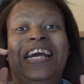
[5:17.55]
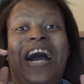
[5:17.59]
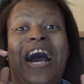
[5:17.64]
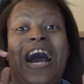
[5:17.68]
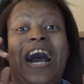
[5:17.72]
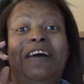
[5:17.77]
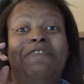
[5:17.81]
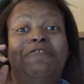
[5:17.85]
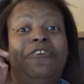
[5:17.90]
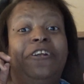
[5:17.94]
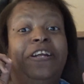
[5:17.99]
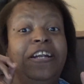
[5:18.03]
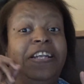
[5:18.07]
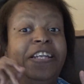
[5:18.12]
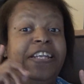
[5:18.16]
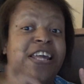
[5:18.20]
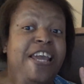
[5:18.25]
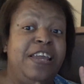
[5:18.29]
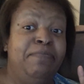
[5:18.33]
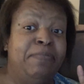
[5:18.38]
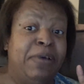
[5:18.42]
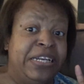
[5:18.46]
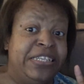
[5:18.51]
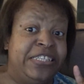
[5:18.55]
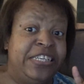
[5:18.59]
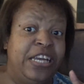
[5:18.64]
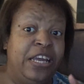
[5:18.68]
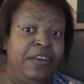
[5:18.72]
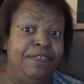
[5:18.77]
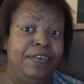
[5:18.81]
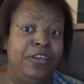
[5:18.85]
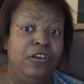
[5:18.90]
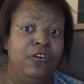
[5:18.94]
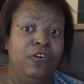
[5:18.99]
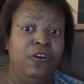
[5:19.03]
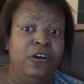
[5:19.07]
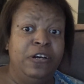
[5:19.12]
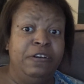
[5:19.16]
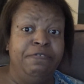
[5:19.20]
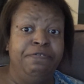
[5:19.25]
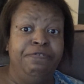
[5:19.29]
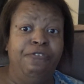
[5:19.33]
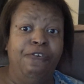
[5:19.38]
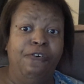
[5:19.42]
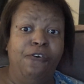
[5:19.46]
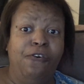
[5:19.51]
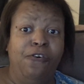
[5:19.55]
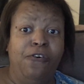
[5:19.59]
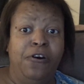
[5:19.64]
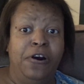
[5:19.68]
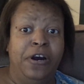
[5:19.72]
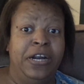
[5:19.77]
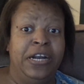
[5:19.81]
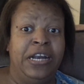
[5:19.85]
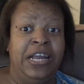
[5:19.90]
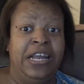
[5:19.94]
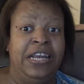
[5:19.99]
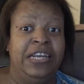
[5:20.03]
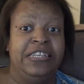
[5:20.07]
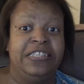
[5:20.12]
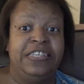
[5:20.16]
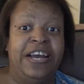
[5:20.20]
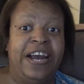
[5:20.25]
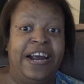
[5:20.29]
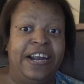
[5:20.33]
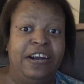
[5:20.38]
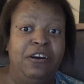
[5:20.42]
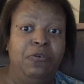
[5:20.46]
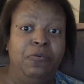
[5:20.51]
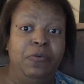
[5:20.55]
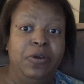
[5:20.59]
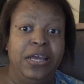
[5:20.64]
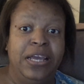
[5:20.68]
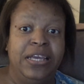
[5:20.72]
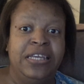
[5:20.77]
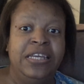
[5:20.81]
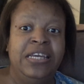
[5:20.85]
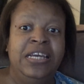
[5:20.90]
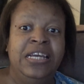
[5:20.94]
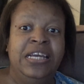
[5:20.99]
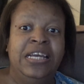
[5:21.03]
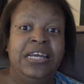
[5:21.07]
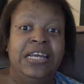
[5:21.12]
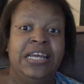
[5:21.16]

I'm going to leave my TV on for an entire week.